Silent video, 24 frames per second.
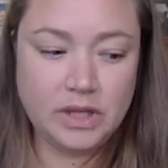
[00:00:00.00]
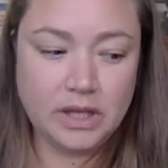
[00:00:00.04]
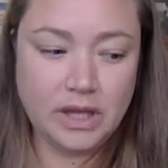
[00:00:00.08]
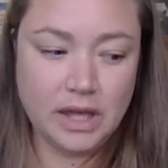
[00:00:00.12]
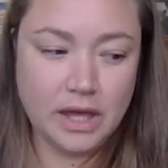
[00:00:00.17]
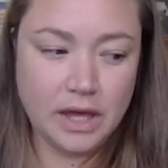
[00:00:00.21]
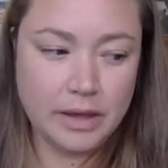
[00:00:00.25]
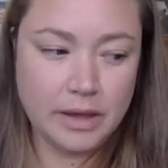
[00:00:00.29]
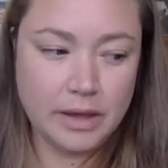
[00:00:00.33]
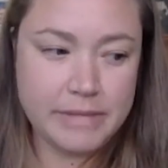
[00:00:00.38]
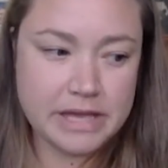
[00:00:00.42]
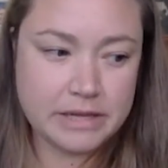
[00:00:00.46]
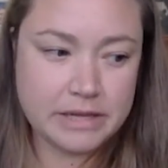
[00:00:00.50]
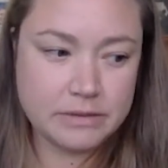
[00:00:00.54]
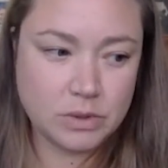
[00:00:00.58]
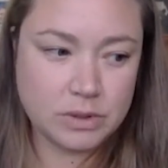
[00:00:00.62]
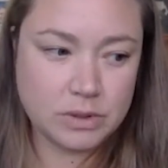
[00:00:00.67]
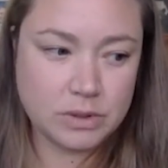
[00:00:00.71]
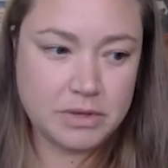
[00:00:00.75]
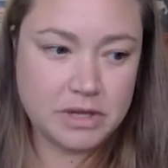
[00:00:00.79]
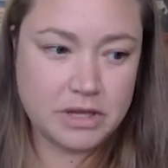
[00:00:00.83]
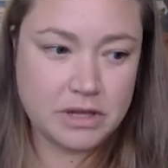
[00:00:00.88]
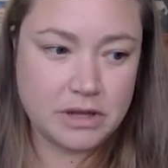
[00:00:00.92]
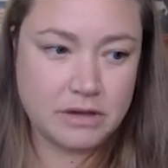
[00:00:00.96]
Um, it
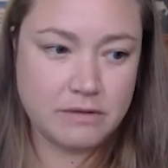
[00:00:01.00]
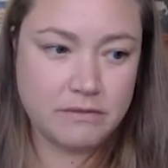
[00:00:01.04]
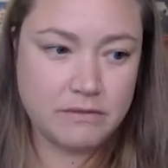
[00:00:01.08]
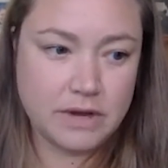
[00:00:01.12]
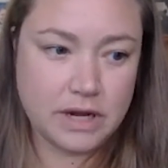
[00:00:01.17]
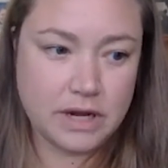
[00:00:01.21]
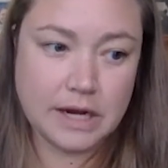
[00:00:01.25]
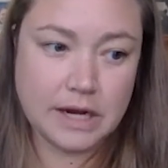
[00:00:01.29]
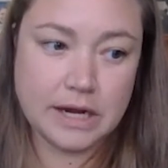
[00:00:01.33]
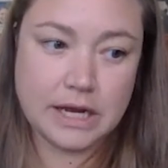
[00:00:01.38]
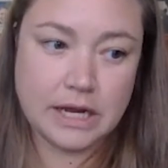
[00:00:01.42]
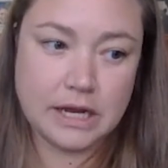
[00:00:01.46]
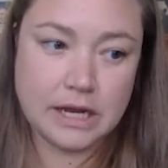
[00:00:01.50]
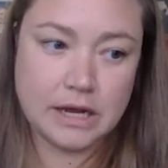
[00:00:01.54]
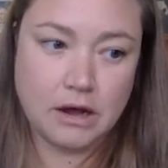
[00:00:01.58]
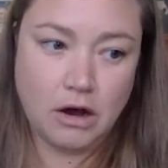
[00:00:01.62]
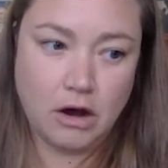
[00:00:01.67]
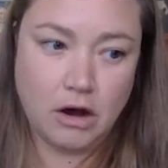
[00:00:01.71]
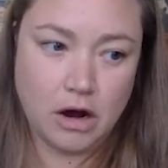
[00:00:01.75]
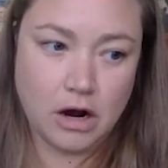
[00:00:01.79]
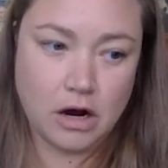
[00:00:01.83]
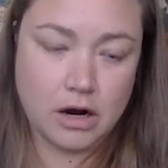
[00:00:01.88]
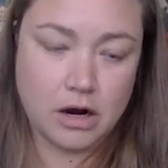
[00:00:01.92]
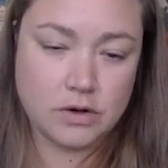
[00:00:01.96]
would be very
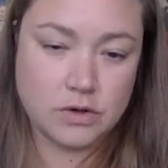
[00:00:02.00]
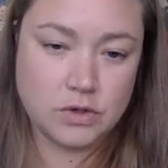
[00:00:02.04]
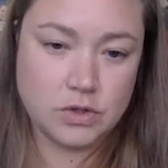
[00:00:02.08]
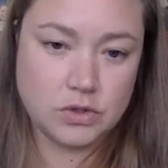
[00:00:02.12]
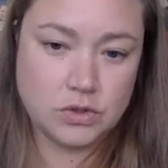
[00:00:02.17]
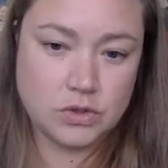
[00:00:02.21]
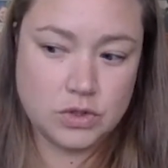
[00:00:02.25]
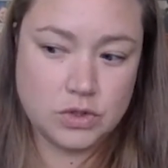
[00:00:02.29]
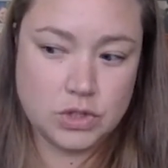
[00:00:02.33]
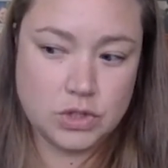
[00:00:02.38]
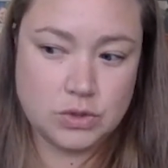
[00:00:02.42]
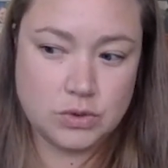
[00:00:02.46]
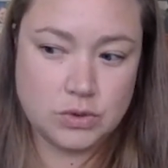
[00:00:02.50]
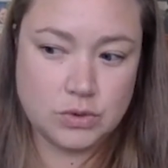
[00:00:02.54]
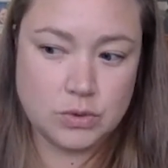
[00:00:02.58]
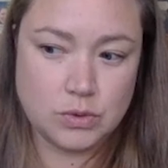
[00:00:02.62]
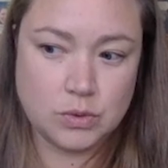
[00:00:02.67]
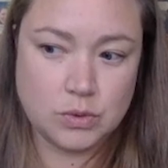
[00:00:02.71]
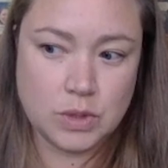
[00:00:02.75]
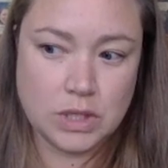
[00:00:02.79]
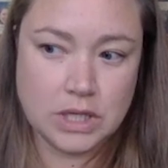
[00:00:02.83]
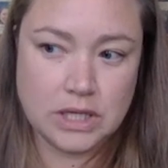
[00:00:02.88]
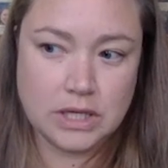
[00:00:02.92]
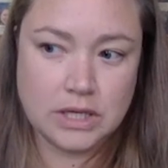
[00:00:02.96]
hard
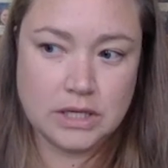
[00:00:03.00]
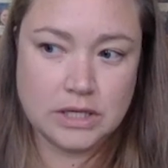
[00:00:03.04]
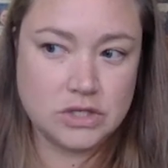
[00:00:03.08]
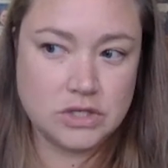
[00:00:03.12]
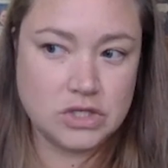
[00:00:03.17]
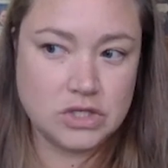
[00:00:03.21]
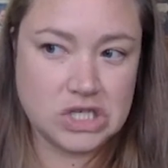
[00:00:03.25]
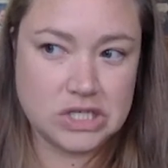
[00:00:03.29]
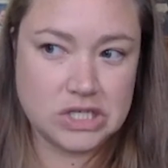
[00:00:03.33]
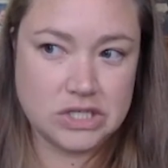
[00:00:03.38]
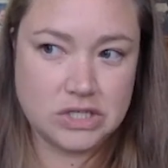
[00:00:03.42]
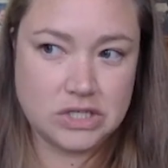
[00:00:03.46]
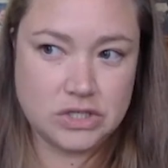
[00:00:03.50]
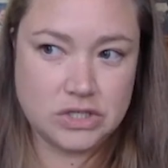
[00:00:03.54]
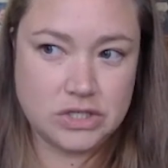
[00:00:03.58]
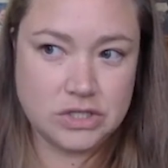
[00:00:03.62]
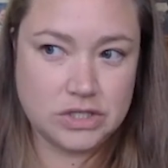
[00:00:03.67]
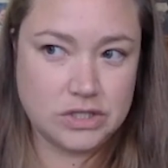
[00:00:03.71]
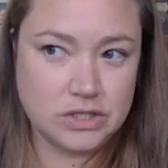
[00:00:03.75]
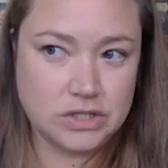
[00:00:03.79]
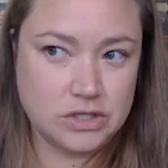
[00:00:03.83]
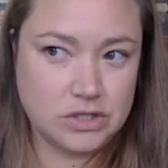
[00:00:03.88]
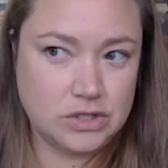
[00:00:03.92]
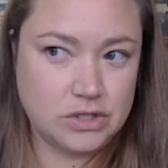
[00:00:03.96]
to just